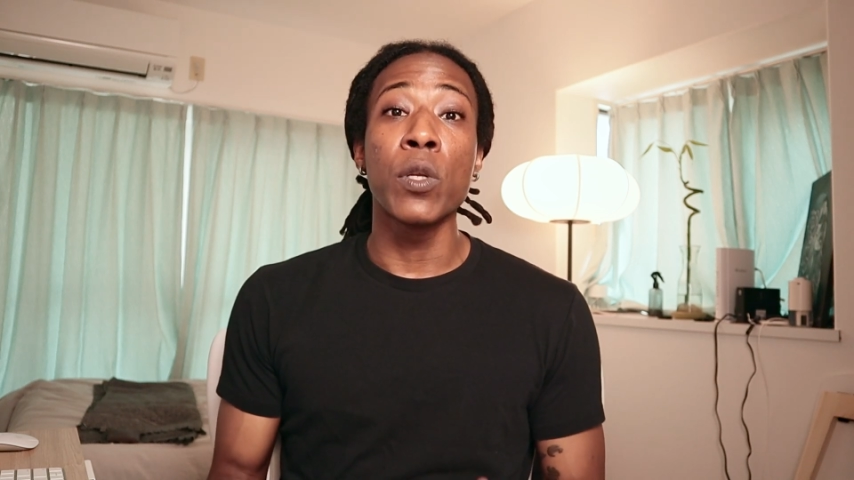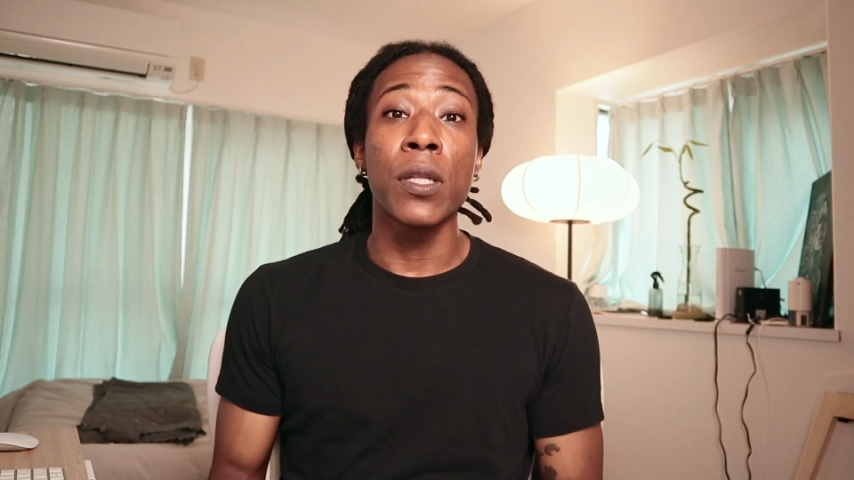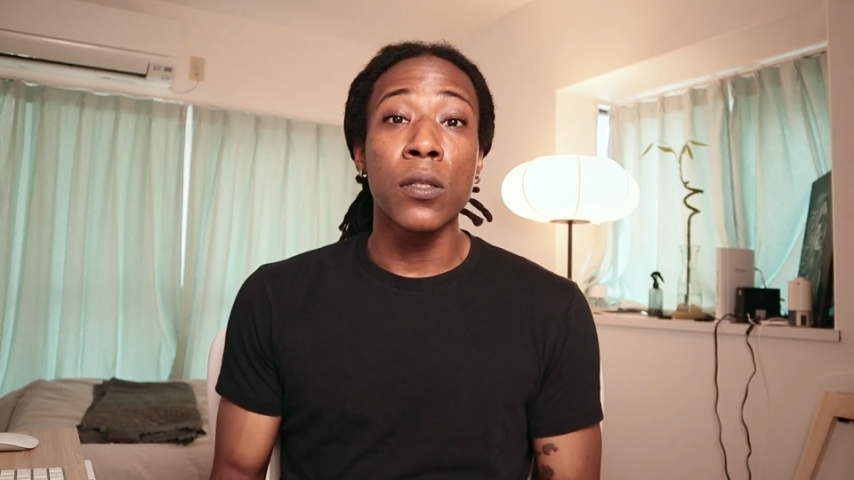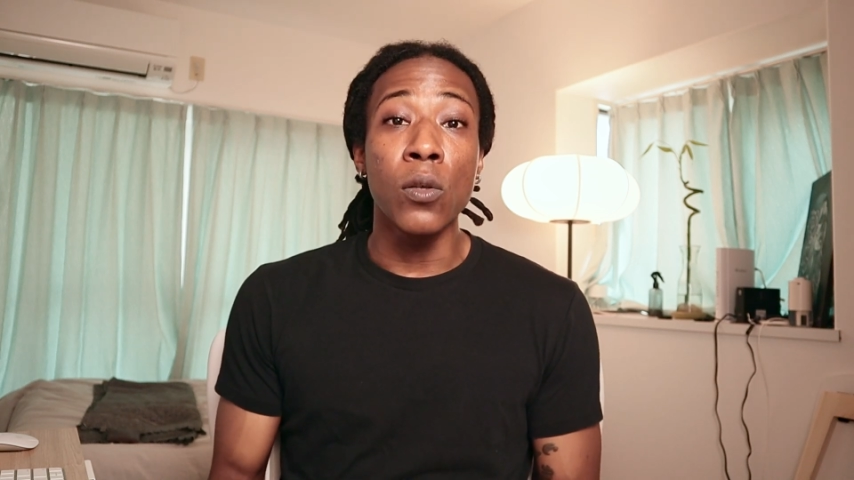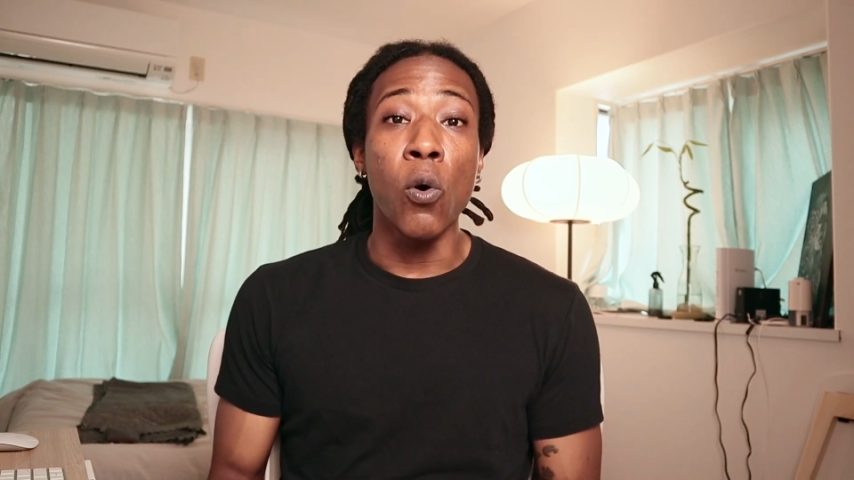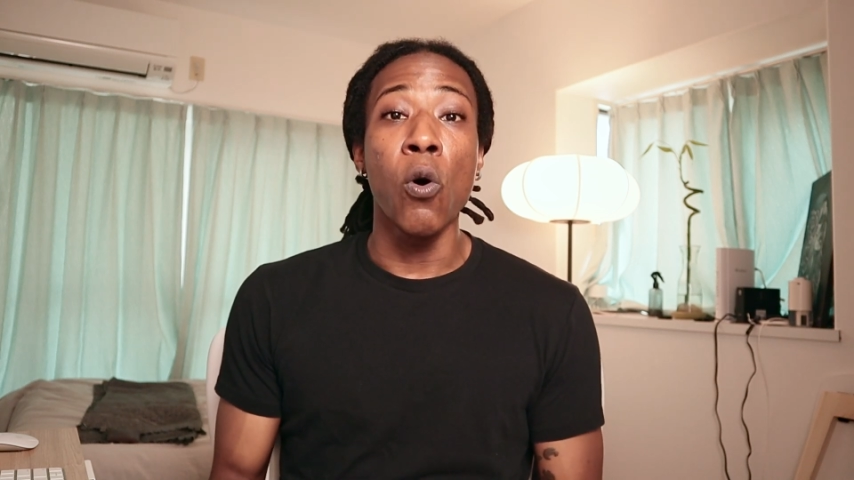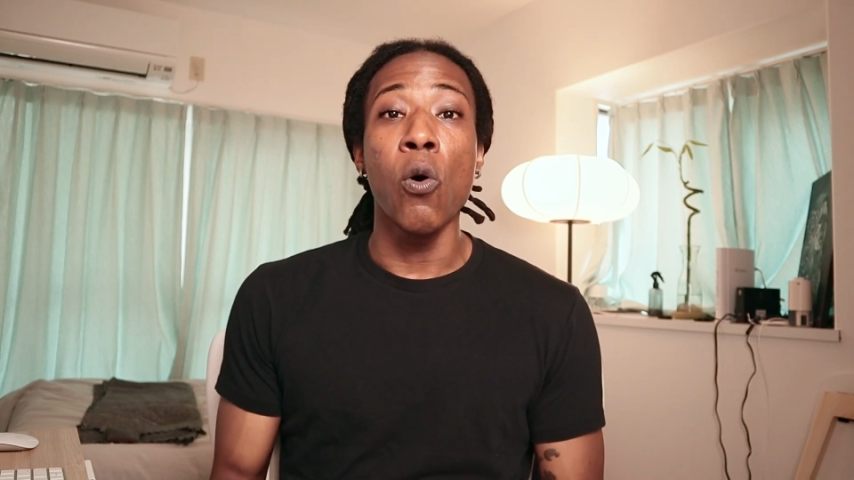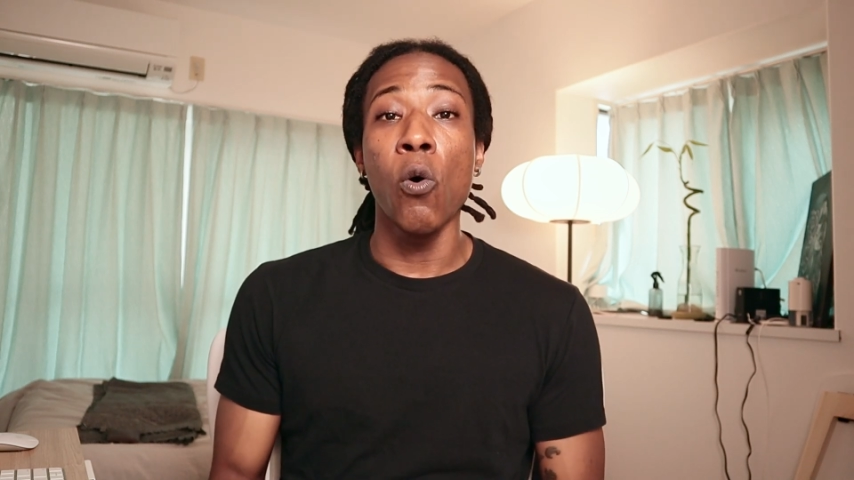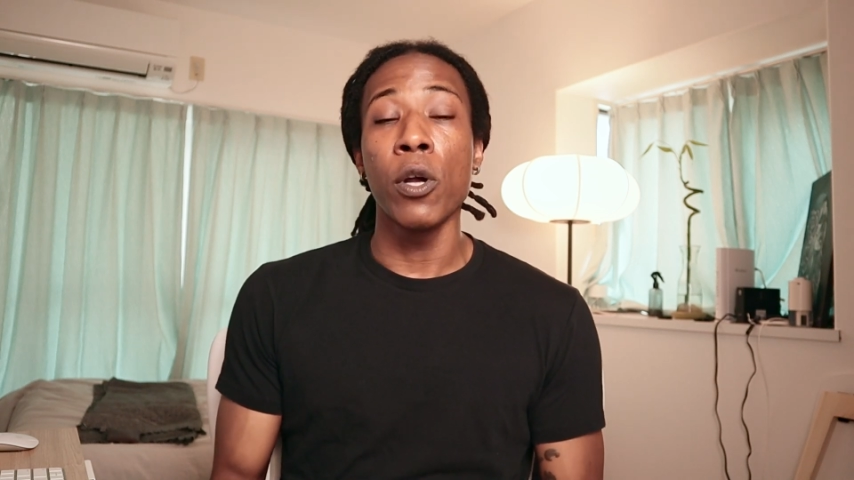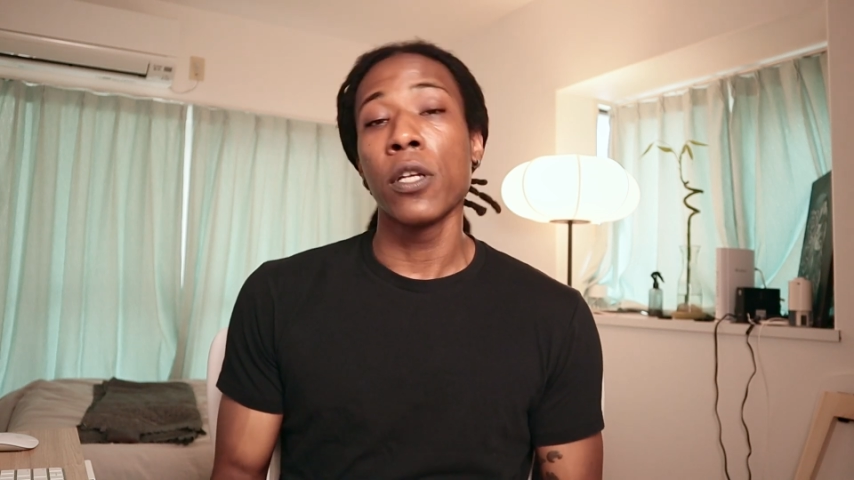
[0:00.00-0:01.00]

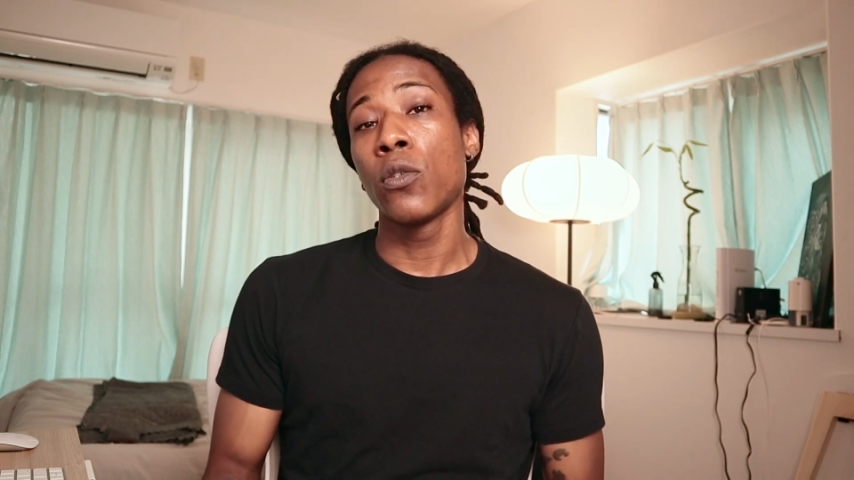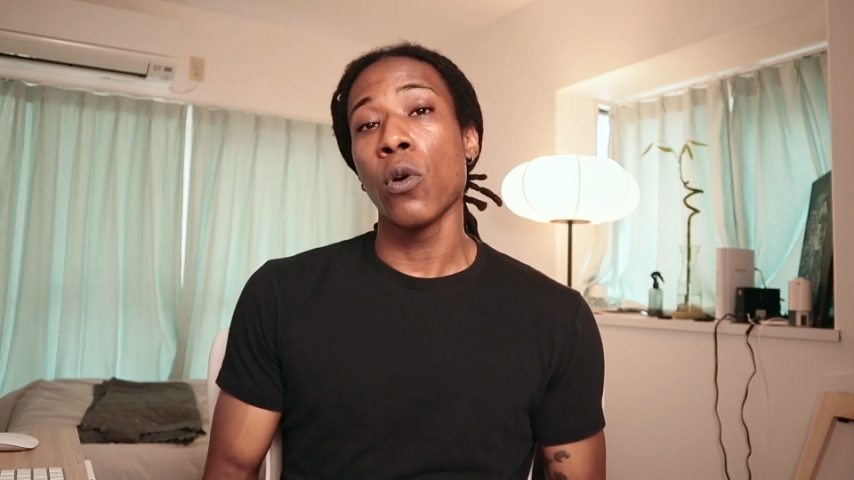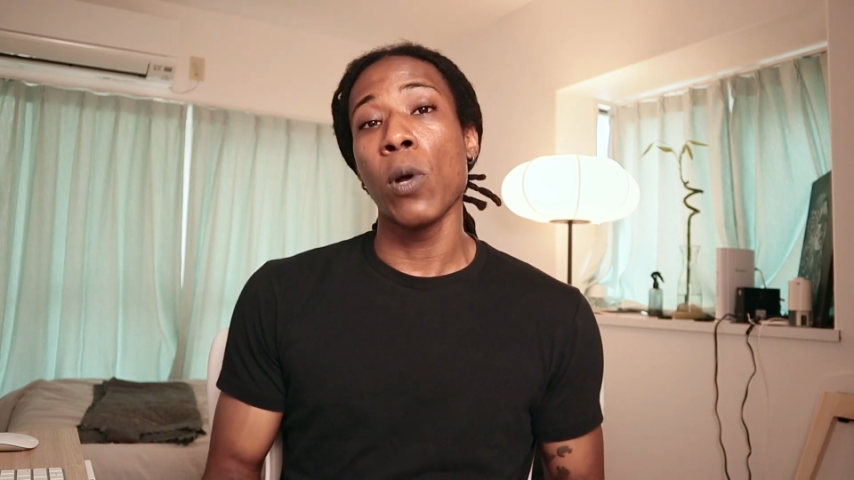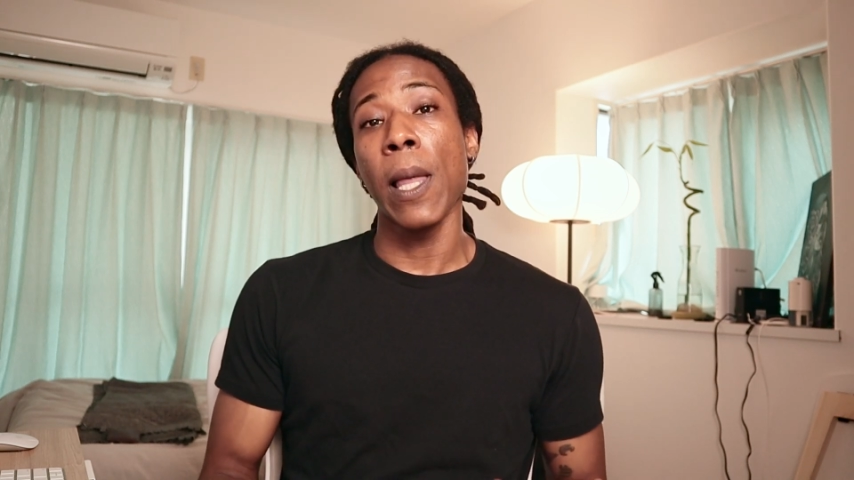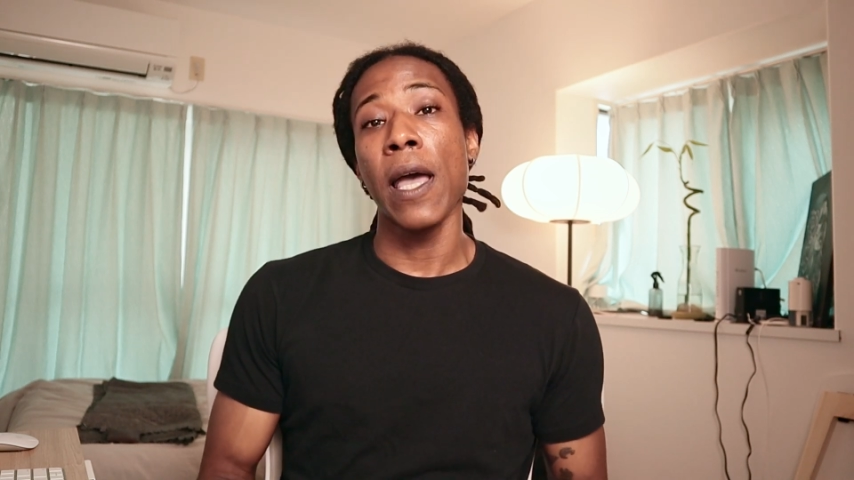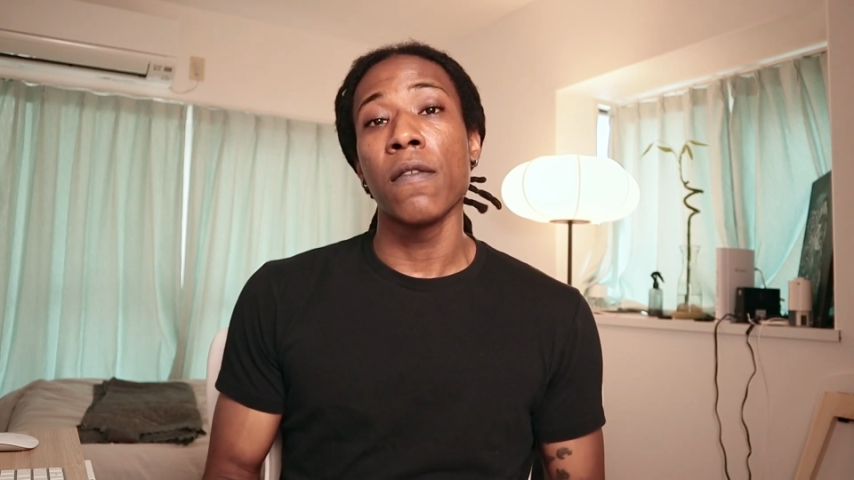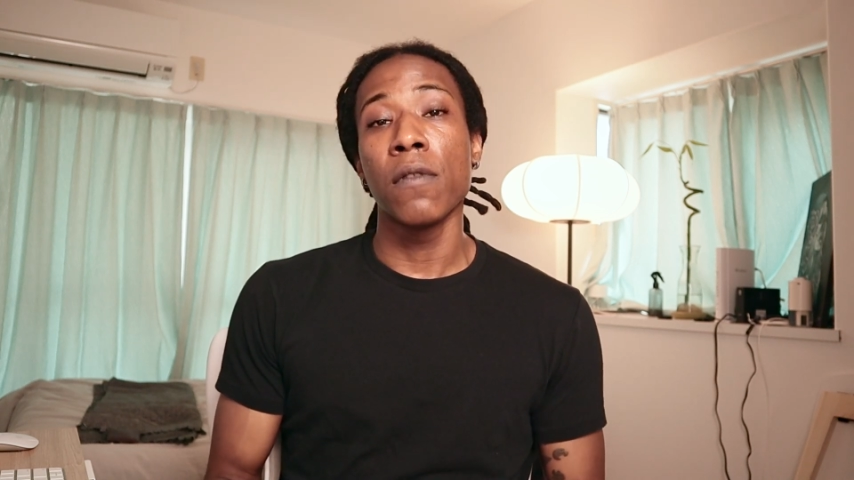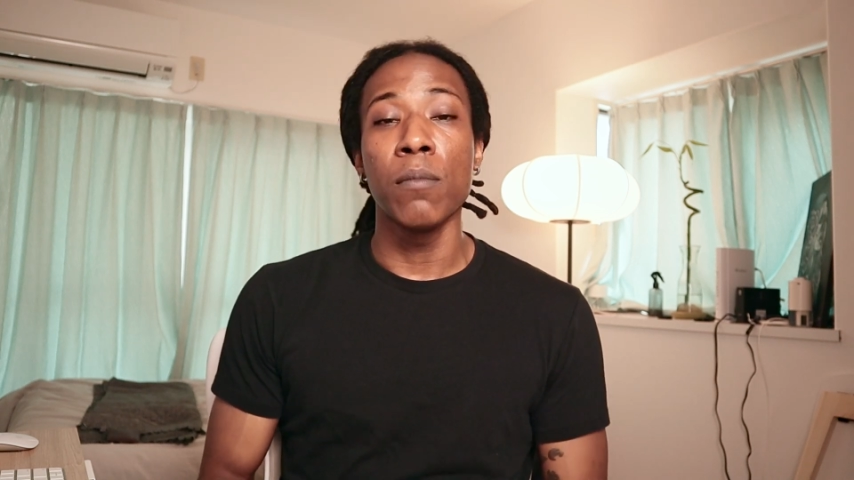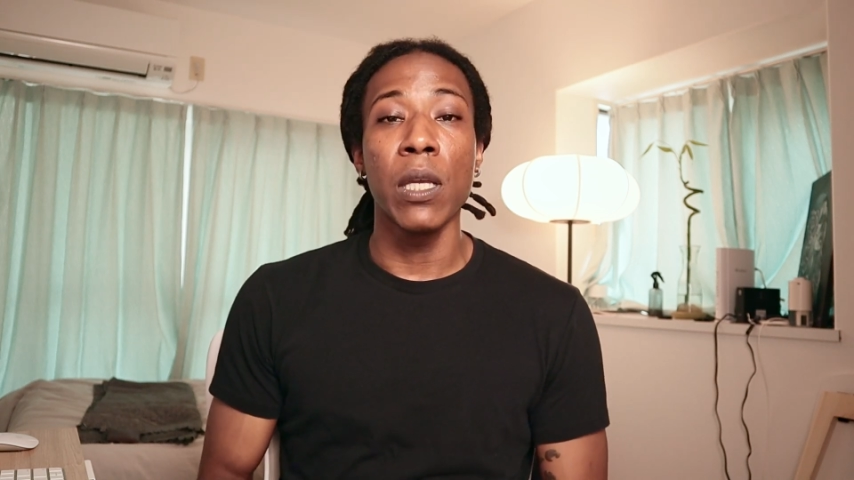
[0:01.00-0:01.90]
restore order to our lives.